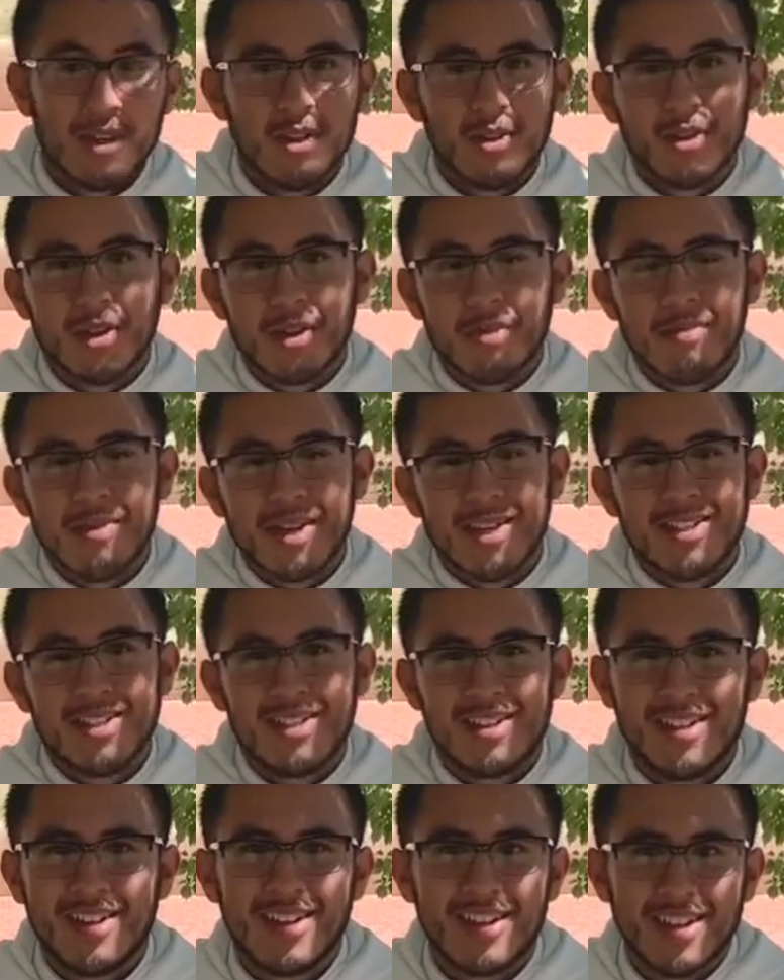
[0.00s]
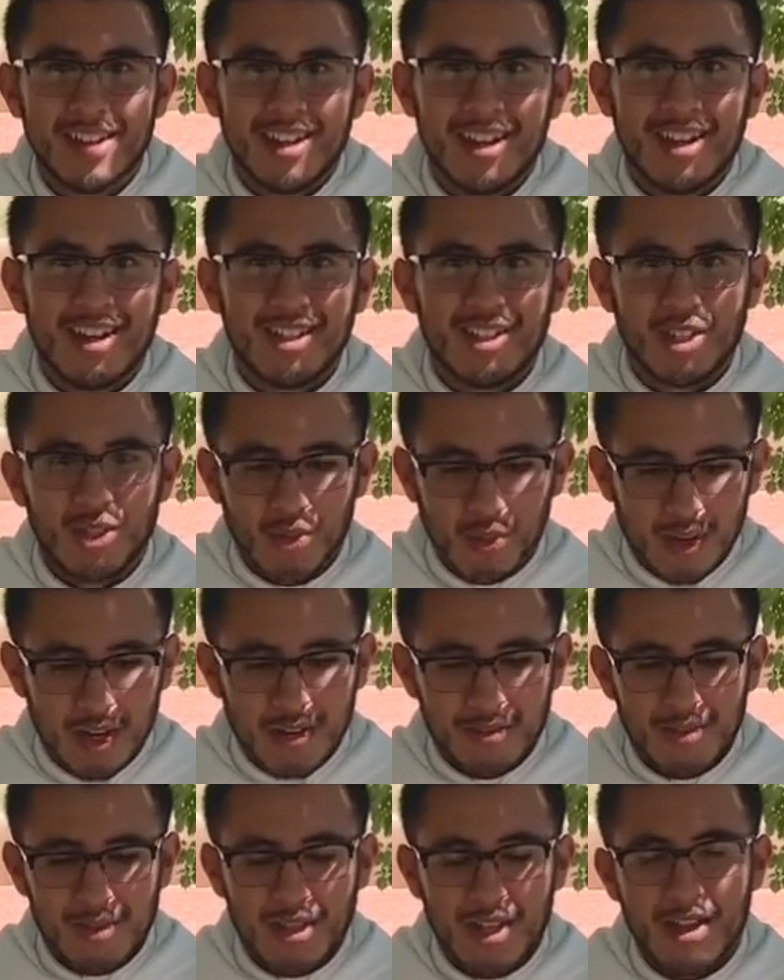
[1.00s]
When you commit to
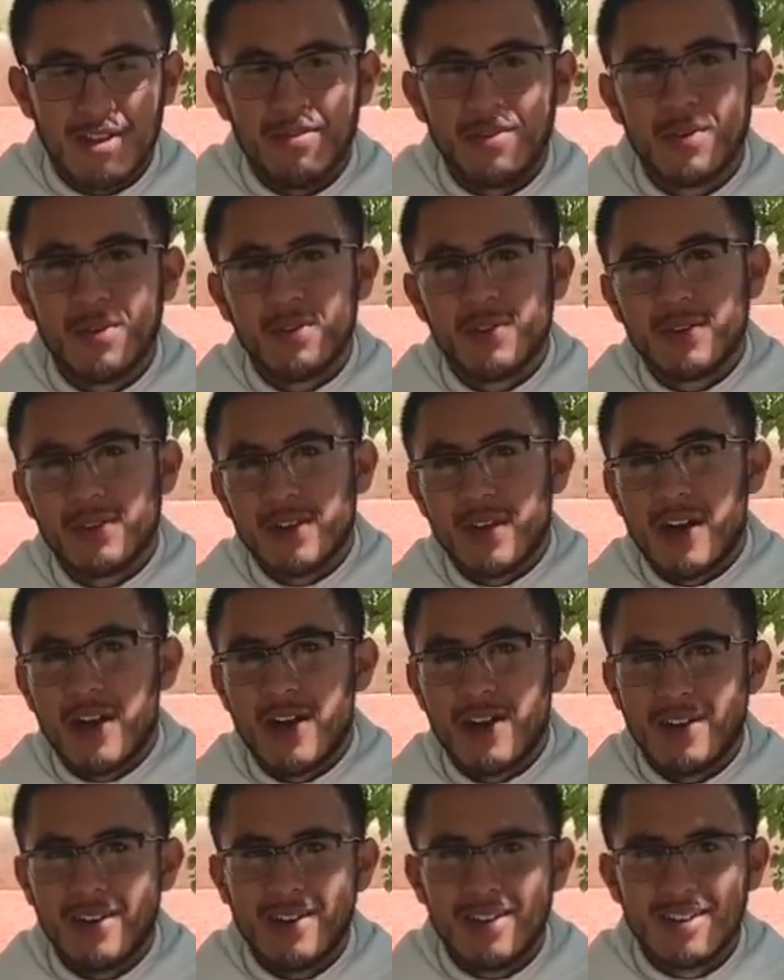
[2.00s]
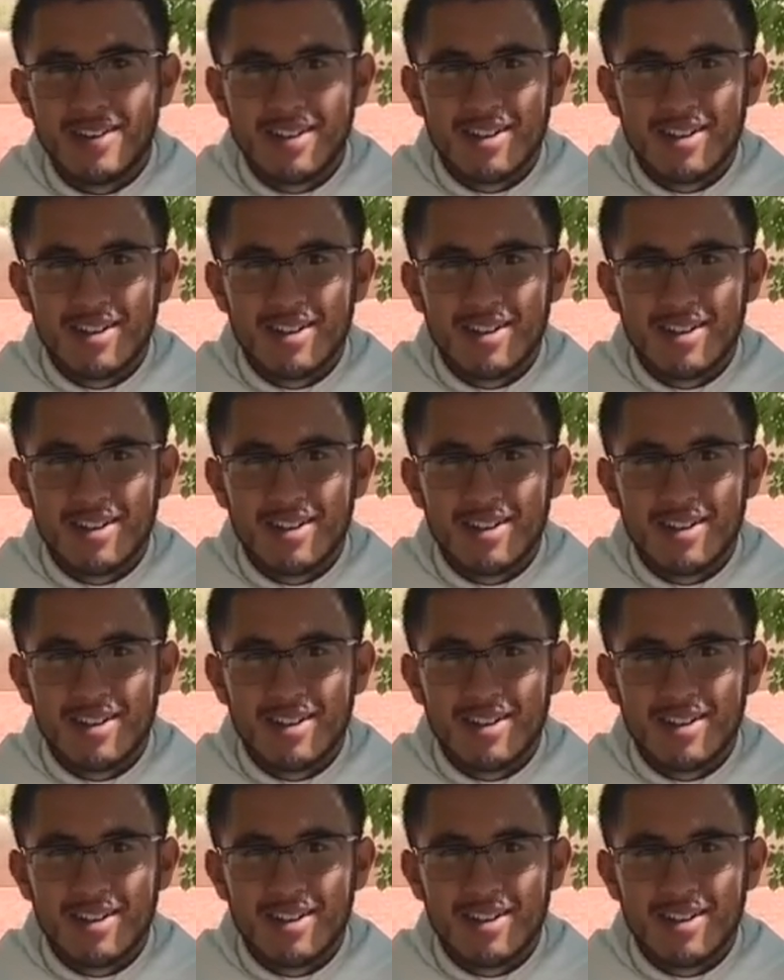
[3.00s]
whatever life you want.